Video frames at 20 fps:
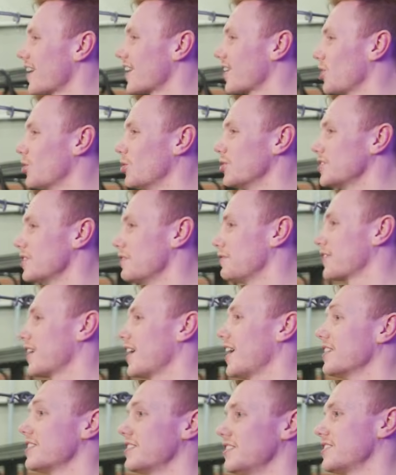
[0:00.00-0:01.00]
get caught off
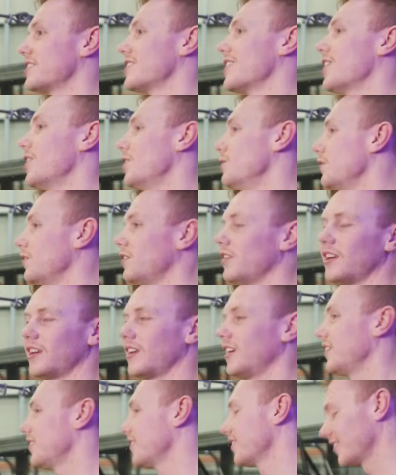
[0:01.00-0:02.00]
guard and start
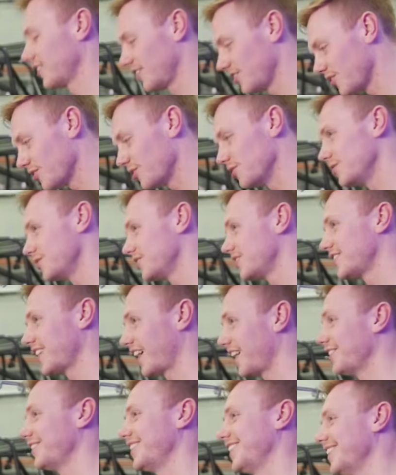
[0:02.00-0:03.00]
overthinking, you go
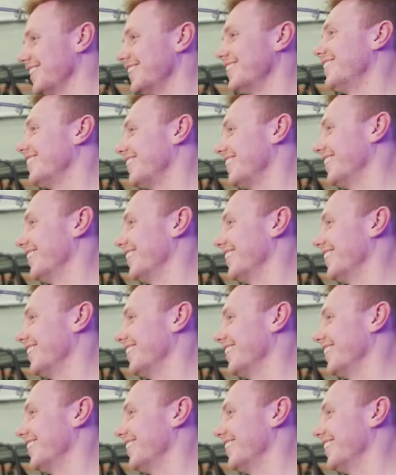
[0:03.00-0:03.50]
downhill.